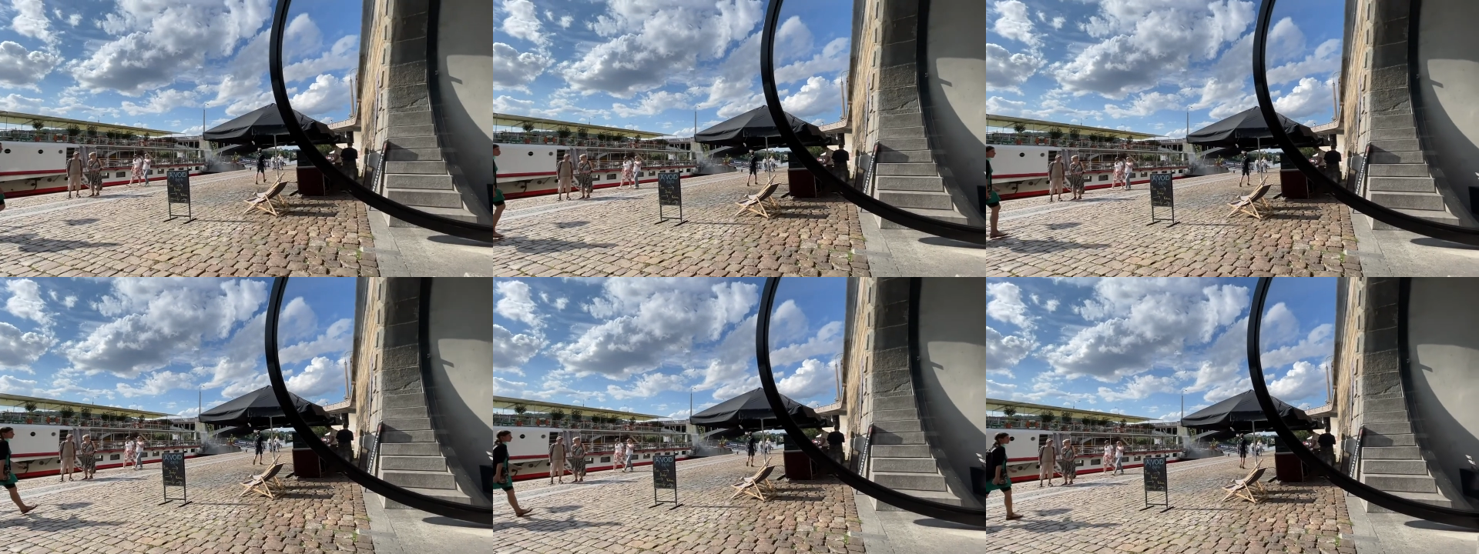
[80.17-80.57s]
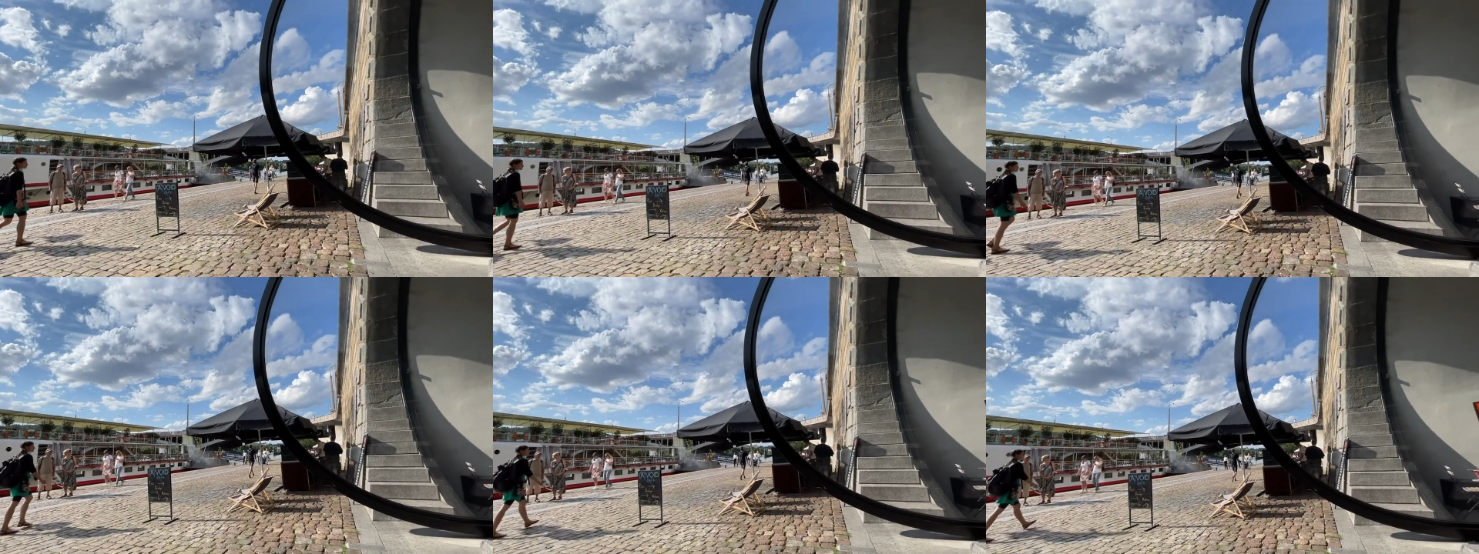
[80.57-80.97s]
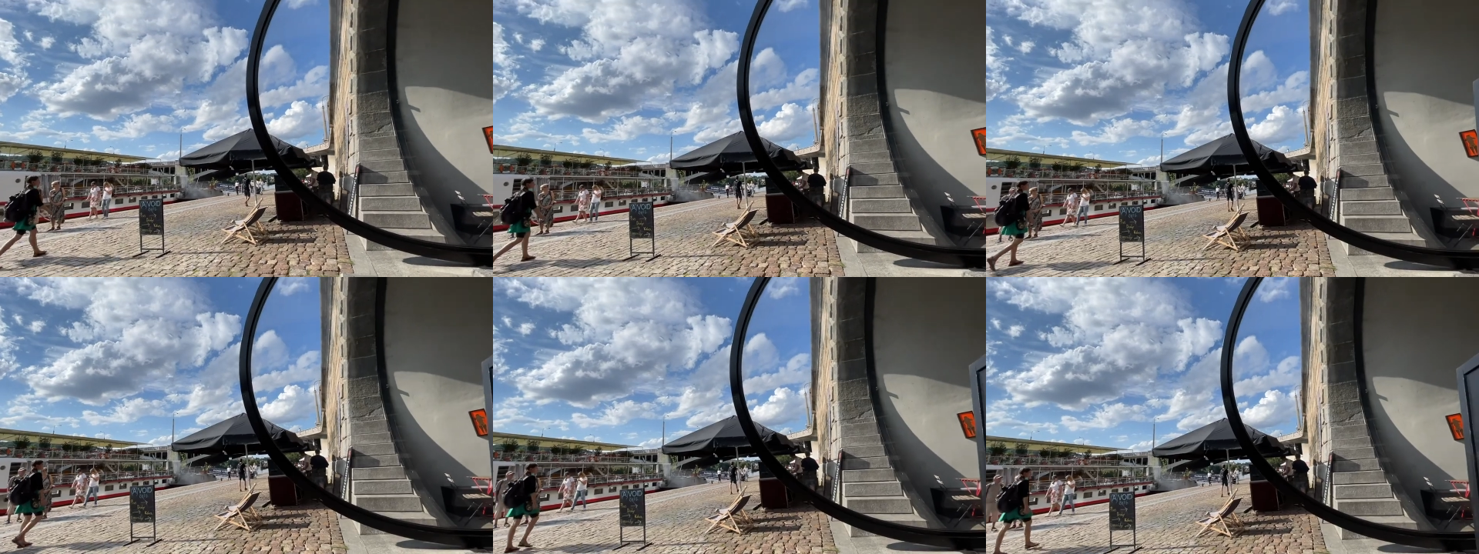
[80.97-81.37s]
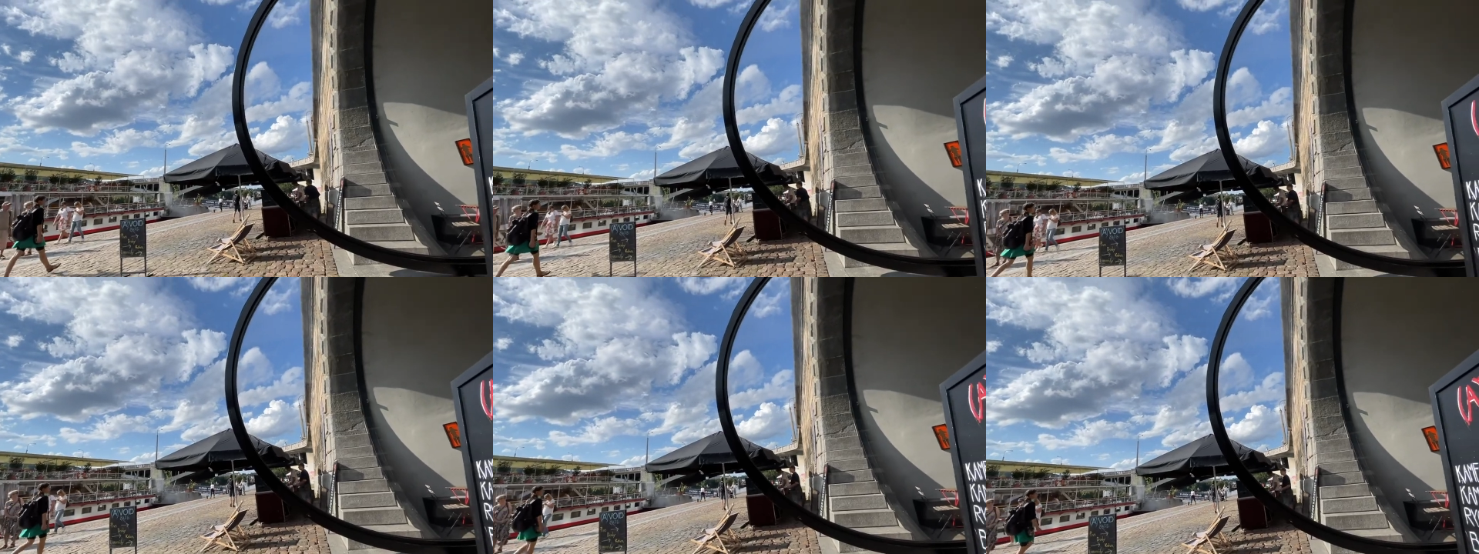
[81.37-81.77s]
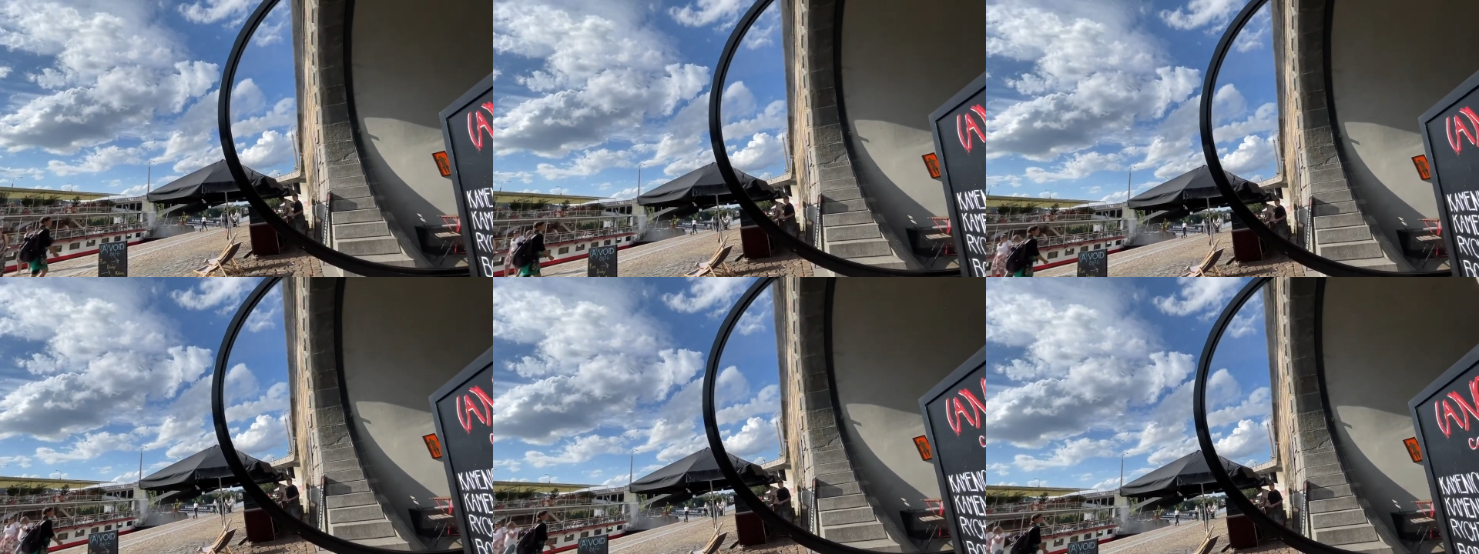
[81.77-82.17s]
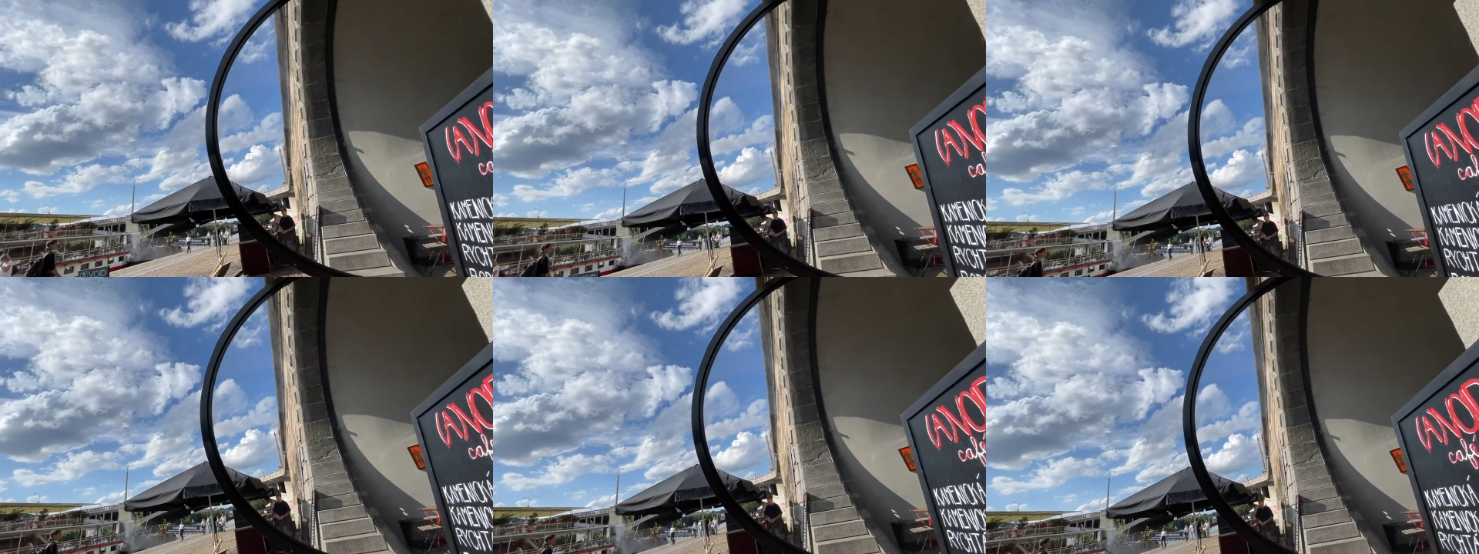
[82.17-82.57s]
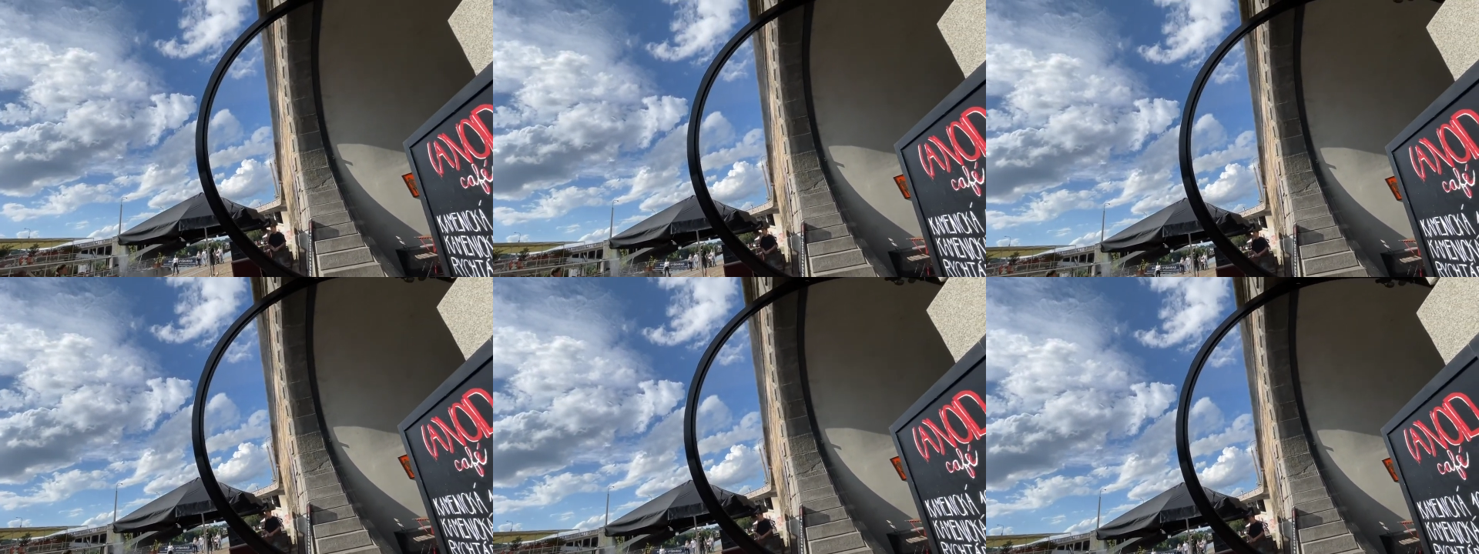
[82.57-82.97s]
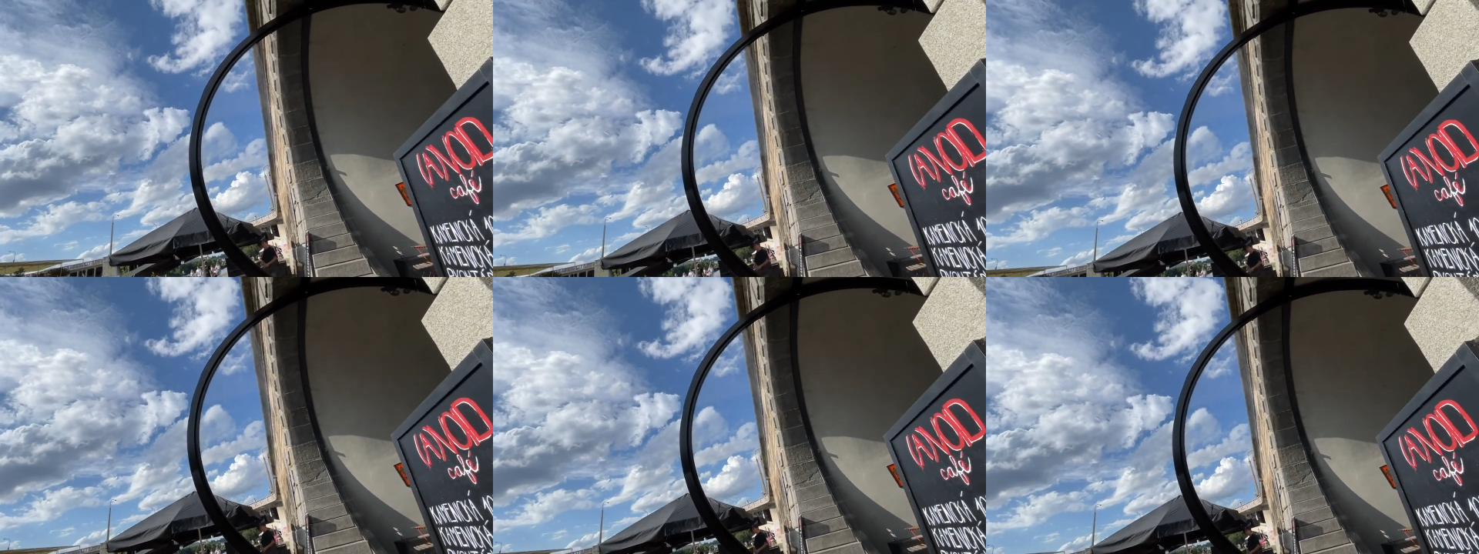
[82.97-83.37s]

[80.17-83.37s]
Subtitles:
(no speaker visible)